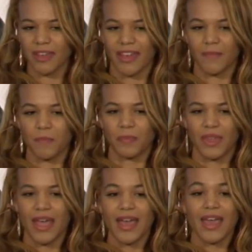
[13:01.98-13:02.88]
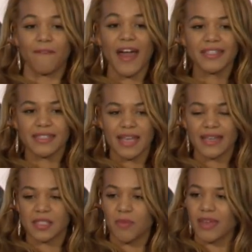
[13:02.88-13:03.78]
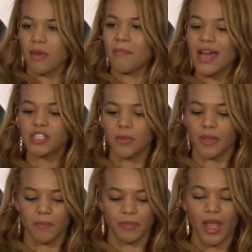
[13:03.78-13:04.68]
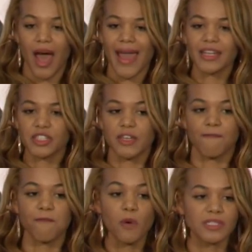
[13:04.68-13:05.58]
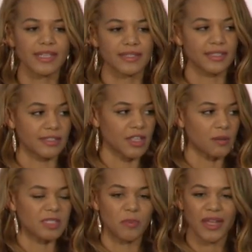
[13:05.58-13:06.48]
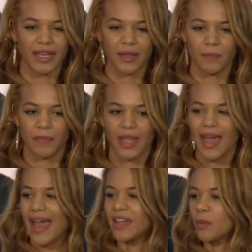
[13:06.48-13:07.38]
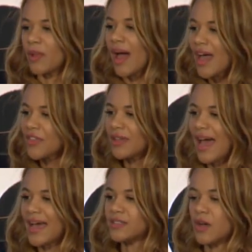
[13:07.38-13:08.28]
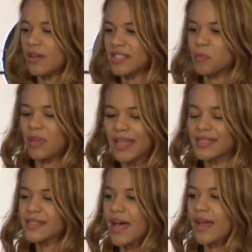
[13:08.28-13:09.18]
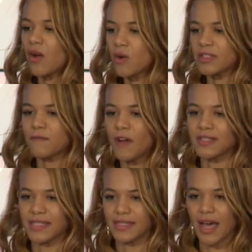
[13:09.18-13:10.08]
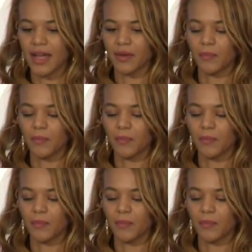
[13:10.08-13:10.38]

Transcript: it. If I decide to make a measurement, I actually force it to stop spinning, and it will either land on its plain side or its frosted side.